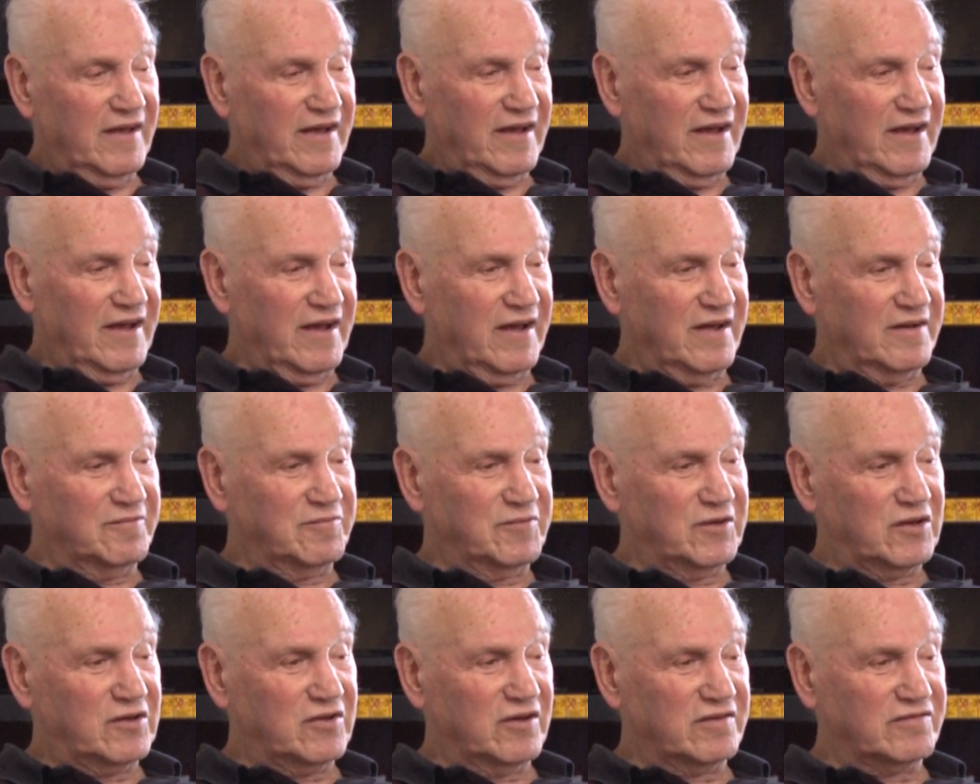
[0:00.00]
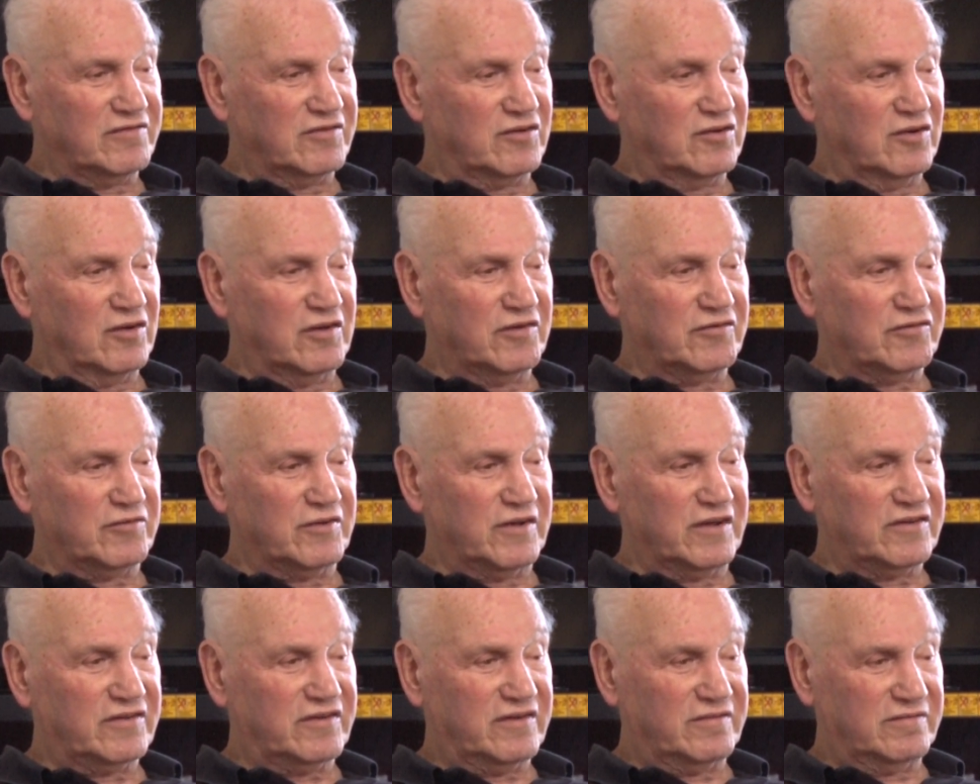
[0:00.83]
and because it also
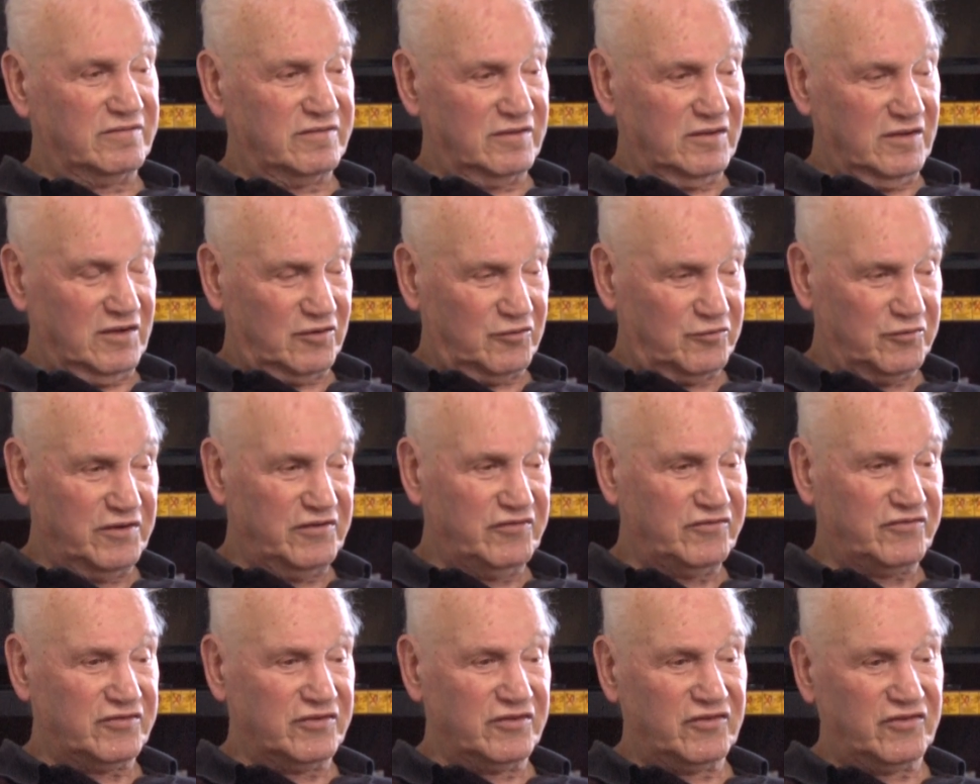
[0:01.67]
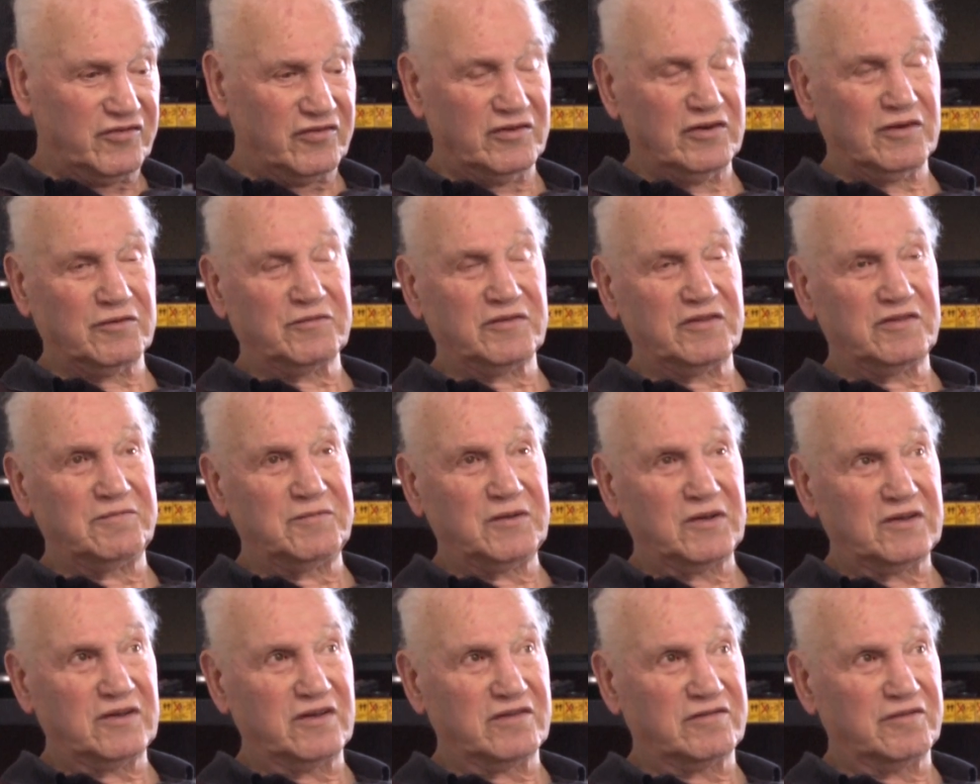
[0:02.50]
had Christian children,
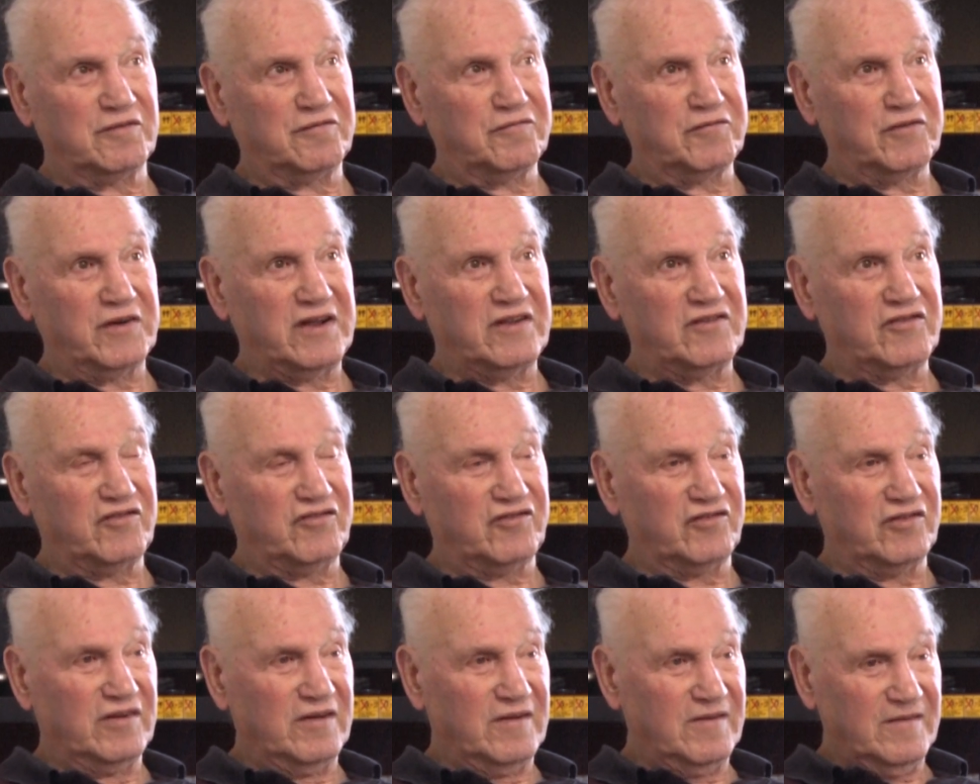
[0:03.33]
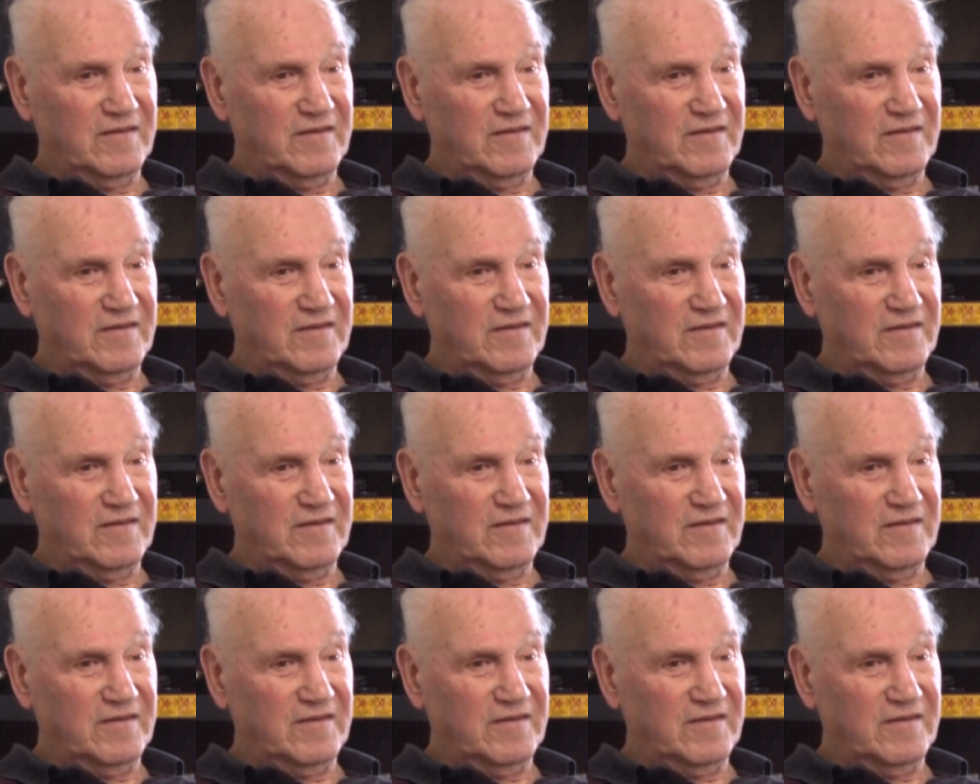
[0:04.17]
because the French